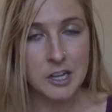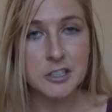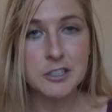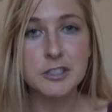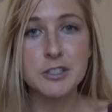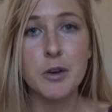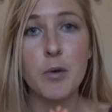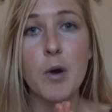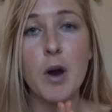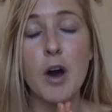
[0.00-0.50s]

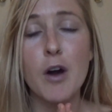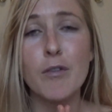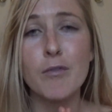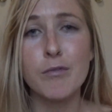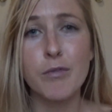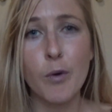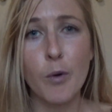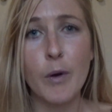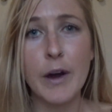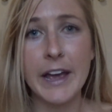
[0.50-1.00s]
So
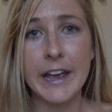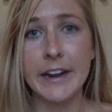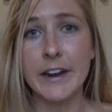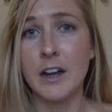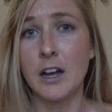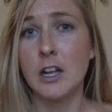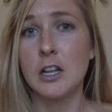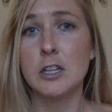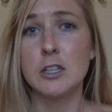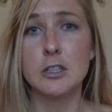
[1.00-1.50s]
avoid
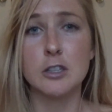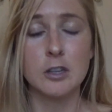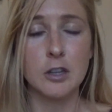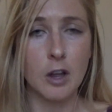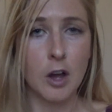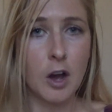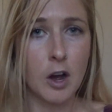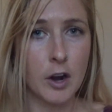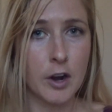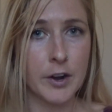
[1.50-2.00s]

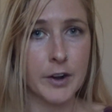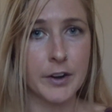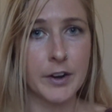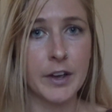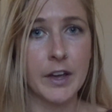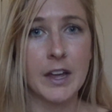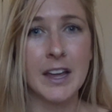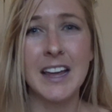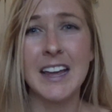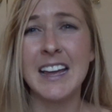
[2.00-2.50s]
lard,
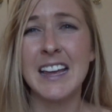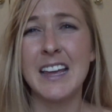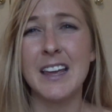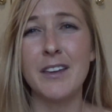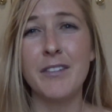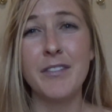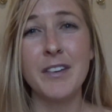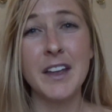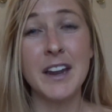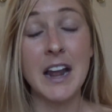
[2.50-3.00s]

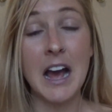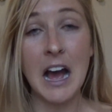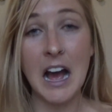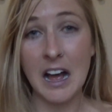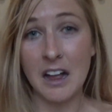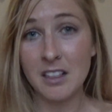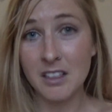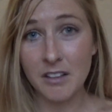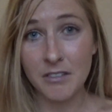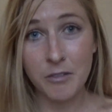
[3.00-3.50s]
even
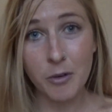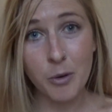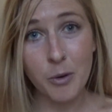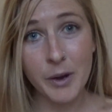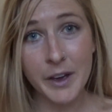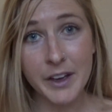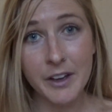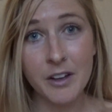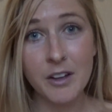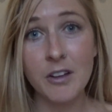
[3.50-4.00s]
olive
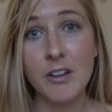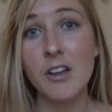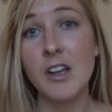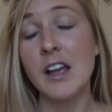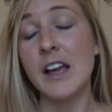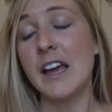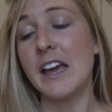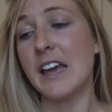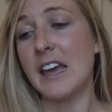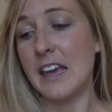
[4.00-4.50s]
oil,
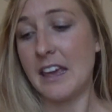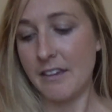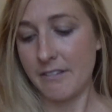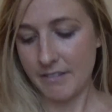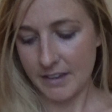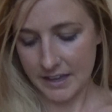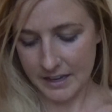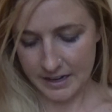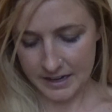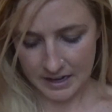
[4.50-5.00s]

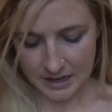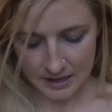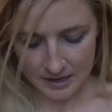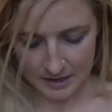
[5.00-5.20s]
even